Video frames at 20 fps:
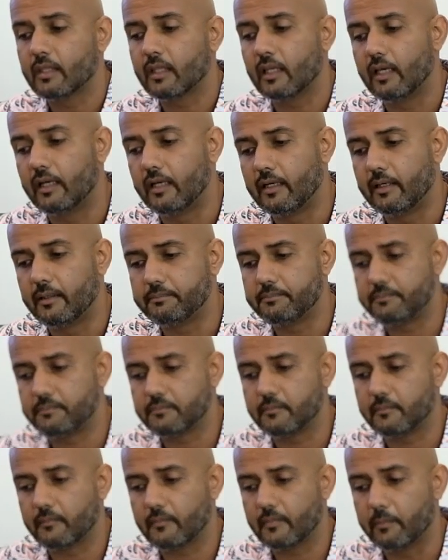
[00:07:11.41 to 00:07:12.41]

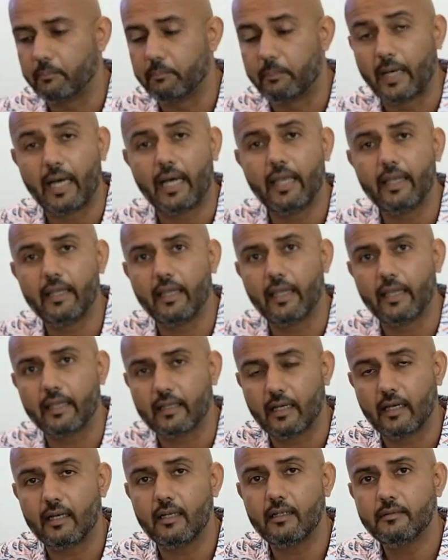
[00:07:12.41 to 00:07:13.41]
buy a
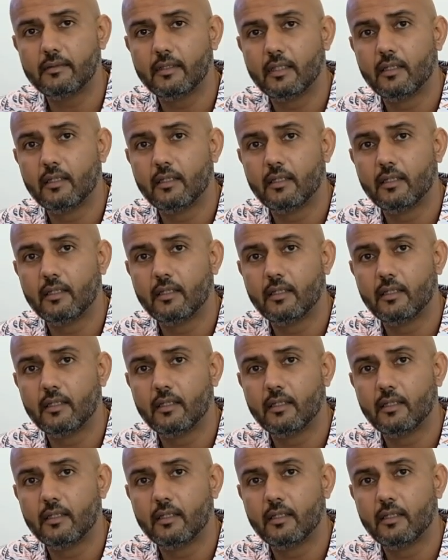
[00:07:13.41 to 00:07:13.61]
car,